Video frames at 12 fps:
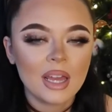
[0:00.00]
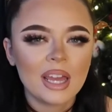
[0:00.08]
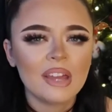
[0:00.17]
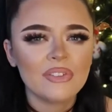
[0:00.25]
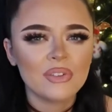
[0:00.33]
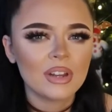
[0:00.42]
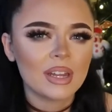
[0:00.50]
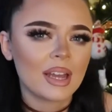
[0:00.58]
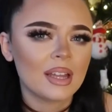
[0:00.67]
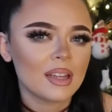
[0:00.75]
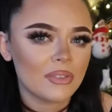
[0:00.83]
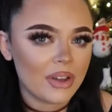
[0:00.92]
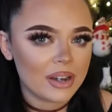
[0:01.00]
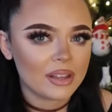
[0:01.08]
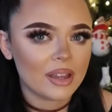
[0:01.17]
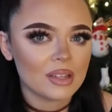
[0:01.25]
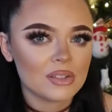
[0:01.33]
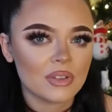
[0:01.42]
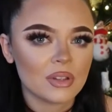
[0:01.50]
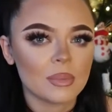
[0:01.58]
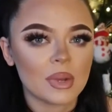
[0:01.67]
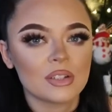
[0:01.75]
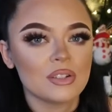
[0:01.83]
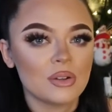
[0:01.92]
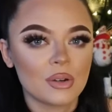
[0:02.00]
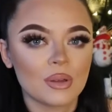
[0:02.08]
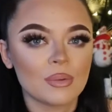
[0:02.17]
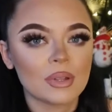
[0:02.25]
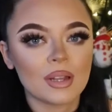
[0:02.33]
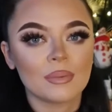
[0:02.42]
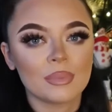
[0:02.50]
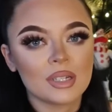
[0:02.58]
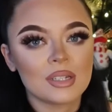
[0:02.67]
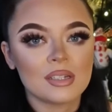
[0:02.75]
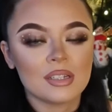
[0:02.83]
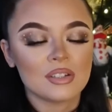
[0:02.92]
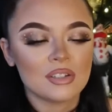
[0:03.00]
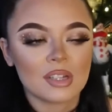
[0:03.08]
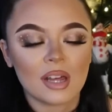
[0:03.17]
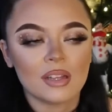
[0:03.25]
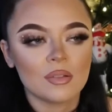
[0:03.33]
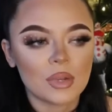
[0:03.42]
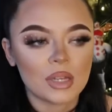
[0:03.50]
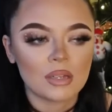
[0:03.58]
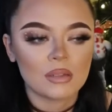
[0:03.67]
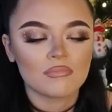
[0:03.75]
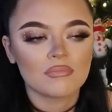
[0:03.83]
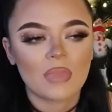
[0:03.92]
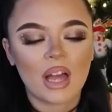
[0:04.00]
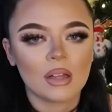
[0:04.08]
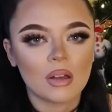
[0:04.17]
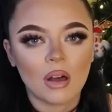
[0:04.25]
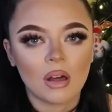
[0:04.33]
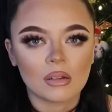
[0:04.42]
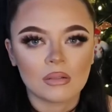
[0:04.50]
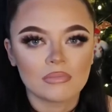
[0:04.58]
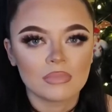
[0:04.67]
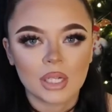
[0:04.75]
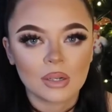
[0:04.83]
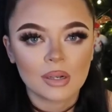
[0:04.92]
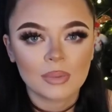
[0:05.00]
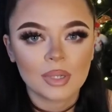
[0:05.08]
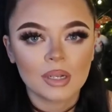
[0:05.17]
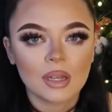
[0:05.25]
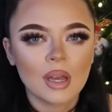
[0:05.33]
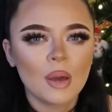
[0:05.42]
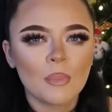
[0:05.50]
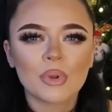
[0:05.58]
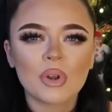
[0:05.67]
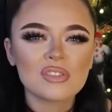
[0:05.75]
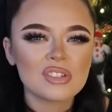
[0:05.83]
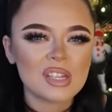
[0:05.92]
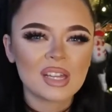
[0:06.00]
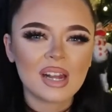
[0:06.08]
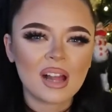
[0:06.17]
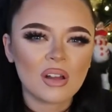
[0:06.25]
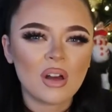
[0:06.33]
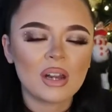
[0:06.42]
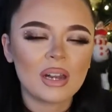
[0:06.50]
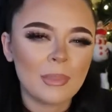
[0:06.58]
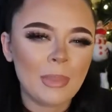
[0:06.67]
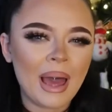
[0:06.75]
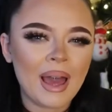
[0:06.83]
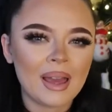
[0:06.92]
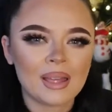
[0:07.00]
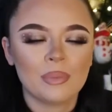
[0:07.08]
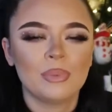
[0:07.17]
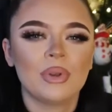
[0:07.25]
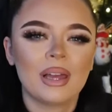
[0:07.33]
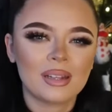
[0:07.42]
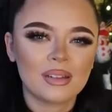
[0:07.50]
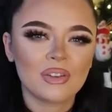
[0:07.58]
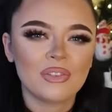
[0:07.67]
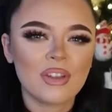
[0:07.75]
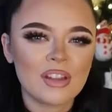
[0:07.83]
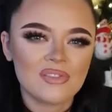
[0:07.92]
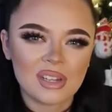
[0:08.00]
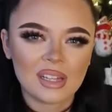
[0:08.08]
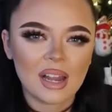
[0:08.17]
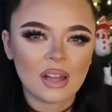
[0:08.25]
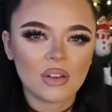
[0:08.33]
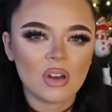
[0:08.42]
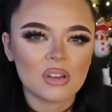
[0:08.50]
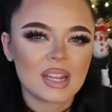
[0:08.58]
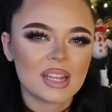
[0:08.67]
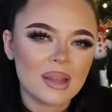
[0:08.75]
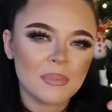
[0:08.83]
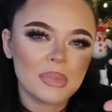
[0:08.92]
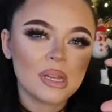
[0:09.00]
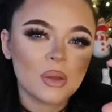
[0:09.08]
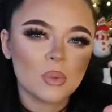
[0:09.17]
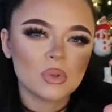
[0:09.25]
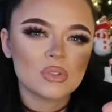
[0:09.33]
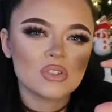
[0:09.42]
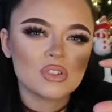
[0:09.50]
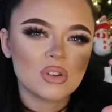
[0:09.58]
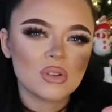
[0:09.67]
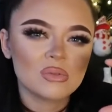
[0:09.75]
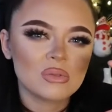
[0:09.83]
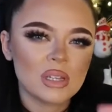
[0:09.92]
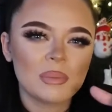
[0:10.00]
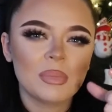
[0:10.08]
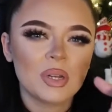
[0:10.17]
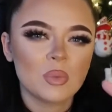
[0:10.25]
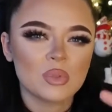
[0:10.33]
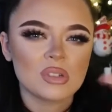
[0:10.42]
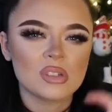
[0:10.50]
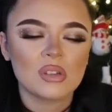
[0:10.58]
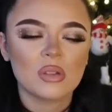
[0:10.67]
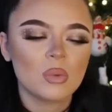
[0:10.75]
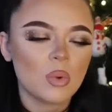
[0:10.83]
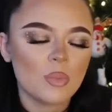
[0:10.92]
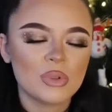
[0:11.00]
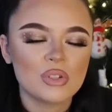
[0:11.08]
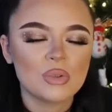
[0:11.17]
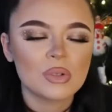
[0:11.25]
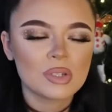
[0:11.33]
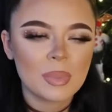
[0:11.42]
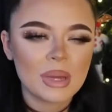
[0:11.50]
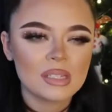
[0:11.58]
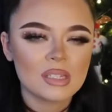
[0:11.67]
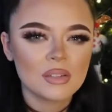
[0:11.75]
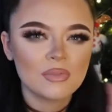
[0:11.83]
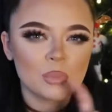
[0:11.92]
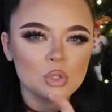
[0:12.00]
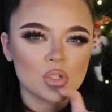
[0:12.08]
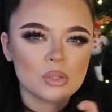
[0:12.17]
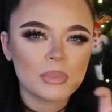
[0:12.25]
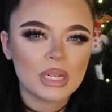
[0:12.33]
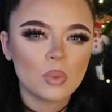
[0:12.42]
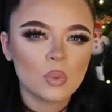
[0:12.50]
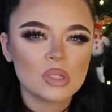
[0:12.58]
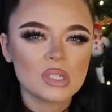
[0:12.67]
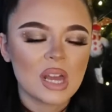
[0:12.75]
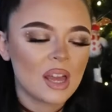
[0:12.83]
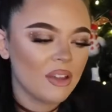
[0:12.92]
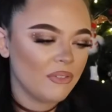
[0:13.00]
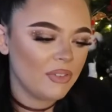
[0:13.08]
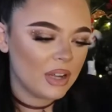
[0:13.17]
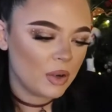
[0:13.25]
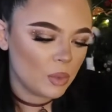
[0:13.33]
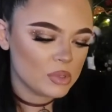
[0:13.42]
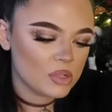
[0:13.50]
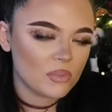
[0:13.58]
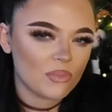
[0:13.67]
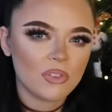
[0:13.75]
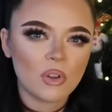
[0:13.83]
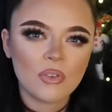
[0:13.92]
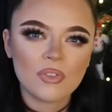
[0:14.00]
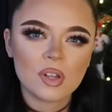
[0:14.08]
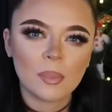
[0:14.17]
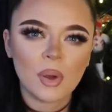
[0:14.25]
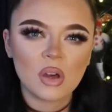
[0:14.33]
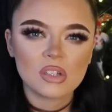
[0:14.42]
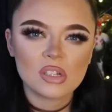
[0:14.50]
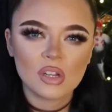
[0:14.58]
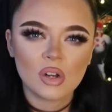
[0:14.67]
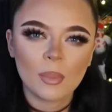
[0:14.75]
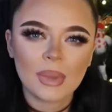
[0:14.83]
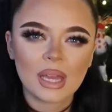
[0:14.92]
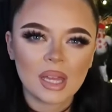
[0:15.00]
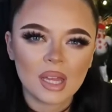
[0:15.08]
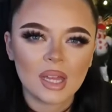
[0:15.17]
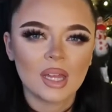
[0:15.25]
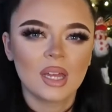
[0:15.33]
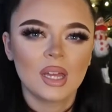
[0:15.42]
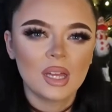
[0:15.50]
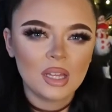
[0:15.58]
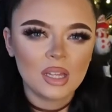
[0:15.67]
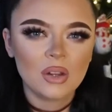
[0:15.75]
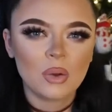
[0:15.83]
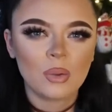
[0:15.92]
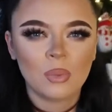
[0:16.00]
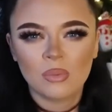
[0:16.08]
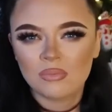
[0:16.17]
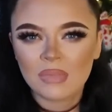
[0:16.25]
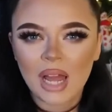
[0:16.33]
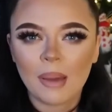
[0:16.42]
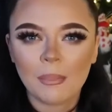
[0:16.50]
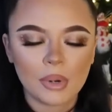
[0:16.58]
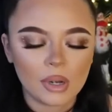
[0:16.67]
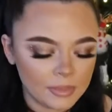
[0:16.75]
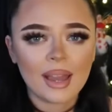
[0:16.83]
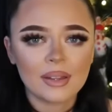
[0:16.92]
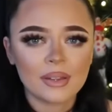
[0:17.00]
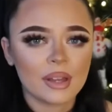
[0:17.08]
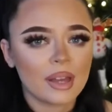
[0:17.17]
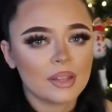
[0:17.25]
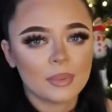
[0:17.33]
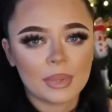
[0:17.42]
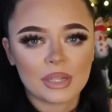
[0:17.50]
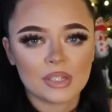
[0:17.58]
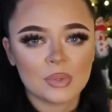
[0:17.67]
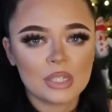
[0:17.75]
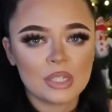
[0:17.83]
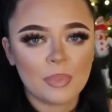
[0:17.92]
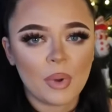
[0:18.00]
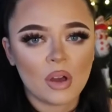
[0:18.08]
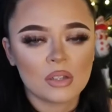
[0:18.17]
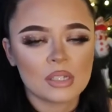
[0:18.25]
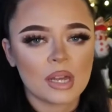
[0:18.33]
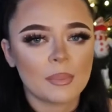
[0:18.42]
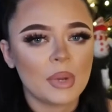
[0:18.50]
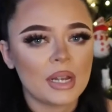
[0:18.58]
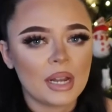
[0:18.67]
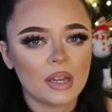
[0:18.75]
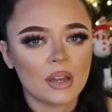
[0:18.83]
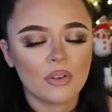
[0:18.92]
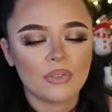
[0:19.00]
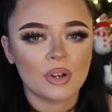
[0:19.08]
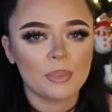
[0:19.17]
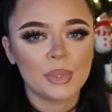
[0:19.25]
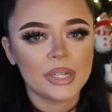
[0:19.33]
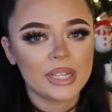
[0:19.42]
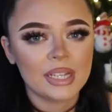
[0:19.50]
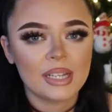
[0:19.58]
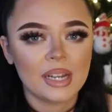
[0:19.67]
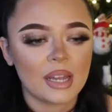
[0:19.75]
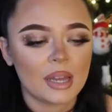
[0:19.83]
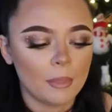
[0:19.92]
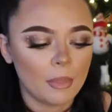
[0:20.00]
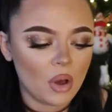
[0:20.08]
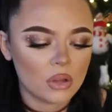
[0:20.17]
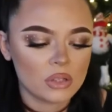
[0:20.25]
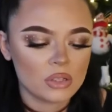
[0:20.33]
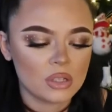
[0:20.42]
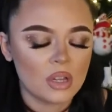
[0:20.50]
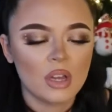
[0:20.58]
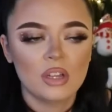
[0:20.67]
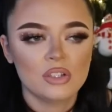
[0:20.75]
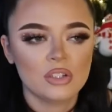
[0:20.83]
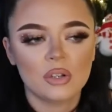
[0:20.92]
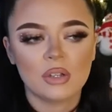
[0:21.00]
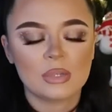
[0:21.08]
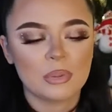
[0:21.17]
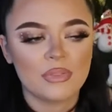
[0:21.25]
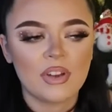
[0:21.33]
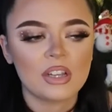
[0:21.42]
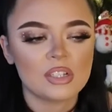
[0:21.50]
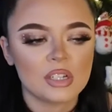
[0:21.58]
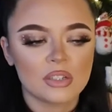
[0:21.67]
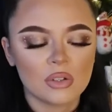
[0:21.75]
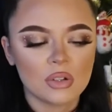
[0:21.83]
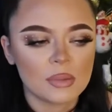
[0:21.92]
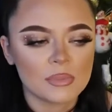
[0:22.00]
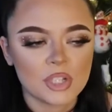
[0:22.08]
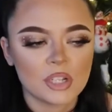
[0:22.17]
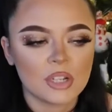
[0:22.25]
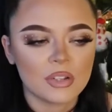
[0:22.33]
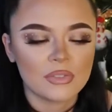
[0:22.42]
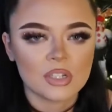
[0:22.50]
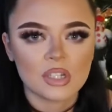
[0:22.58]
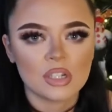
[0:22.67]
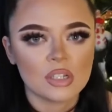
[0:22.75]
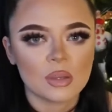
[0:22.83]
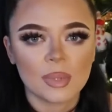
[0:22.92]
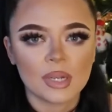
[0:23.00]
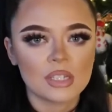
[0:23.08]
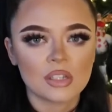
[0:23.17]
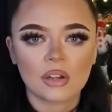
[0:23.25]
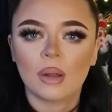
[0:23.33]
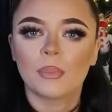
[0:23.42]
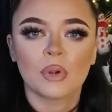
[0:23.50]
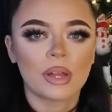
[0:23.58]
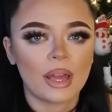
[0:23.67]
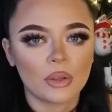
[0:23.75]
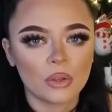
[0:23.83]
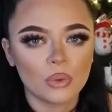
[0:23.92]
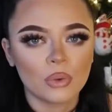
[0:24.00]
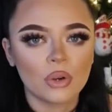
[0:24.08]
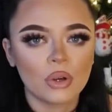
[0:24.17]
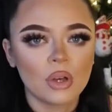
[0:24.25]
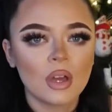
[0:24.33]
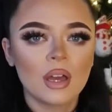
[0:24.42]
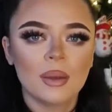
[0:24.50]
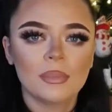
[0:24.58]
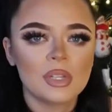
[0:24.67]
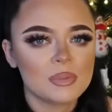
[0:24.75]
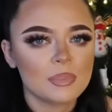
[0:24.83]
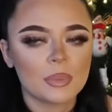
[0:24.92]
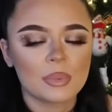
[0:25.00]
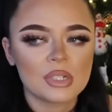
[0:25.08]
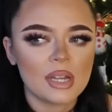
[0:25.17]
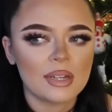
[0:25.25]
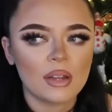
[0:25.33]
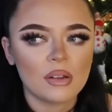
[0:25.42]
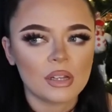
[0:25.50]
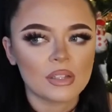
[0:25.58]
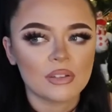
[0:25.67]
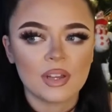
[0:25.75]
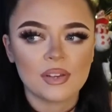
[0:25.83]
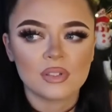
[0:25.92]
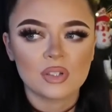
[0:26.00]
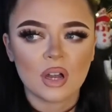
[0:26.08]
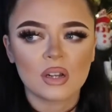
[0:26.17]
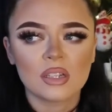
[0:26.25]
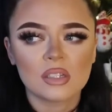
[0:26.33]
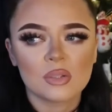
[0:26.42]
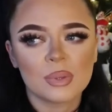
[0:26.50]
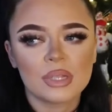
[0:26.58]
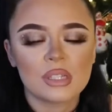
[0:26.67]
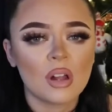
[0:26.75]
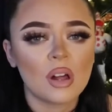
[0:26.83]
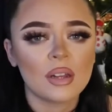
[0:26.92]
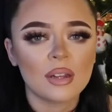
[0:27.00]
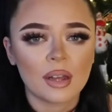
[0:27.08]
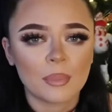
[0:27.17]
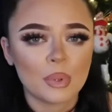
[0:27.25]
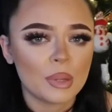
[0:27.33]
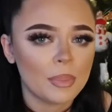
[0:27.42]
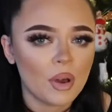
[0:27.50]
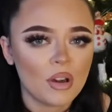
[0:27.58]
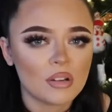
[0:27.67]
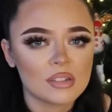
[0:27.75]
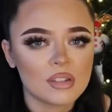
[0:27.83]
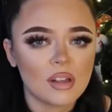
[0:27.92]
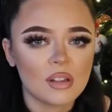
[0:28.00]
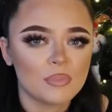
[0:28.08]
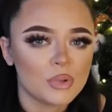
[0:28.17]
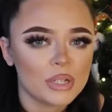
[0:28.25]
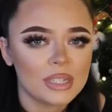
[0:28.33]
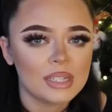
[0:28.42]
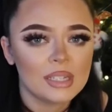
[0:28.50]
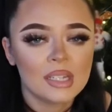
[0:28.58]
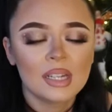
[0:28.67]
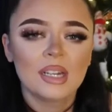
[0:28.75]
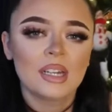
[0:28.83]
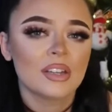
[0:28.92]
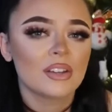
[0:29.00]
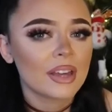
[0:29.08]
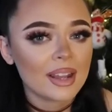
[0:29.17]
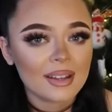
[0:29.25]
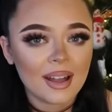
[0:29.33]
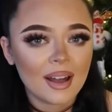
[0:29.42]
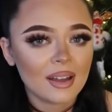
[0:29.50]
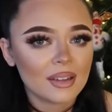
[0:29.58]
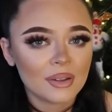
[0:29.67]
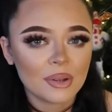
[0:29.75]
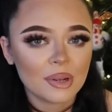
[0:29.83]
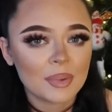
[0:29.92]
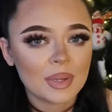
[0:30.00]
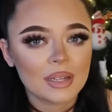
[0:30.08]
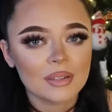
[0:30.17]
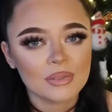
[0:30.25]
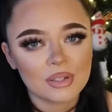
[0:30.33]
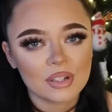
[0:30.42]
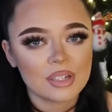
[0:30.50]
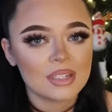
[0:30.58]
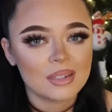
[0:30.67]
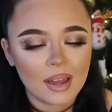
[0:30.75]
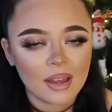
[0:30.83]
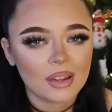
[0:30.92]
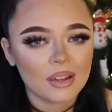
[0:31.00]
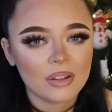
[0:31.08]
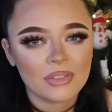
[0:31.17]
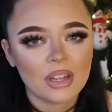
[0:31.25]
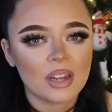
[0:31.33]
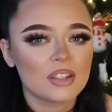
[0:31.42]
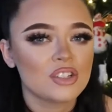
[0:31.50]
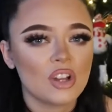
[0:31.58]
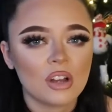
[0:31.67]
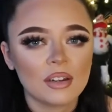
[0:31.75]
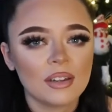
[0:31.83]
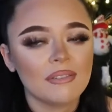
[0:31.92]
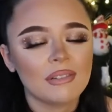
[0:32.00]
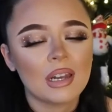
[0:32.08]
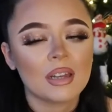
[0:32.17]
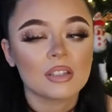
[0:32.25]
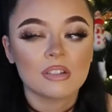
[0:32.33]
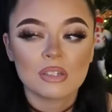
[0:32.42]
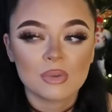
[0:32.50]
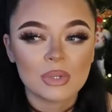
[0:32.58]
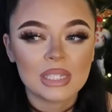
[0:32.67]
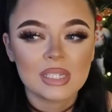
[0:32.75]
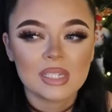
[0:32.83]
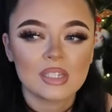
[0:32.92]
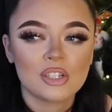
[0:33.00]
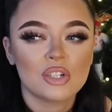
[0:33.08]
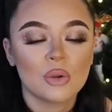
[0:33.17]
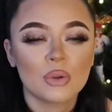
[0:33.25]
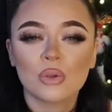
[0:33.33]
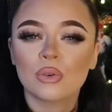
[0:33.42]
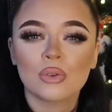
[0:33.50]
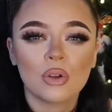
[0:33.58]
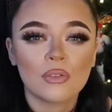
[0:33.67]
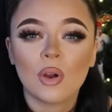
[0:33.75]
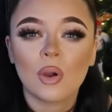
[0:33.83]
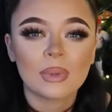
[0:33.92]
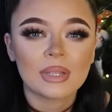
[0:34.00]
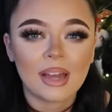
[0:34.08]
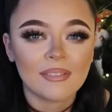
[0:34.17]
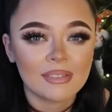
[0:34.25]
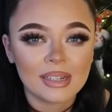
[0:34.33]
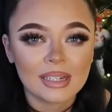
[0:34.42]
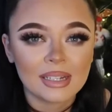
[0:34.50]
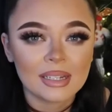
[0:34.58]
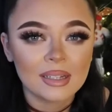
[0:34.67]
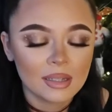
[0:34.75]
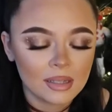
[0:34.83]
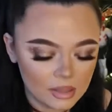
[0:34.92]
If you really can't think of anything else for them, like, do you know what I mean, that'd be easy, just getting them, like, alcohol, you know what I mean? But not just like an alcohol in a bag, but like their favorite little alcohols. Get them mini ones, you know, the mini ones, so it won't be too expensive, but just mini ones. Fill it up with some fluff in the box, you know, make it, you know, hamper. And you could get them like a sweets box, like my nanny got for her birthday there, like a box, do you know, that's professionally done. I'm sure if you search them on Instagram or, again, Google, these people send out like your favorite chocolate sweets and all in like a pretty box, all pretty. You could get that, you know what I mean, if they're a snacker, if they like chocolate, if they like their sweets, do you know, you couldn't go wrong with that really.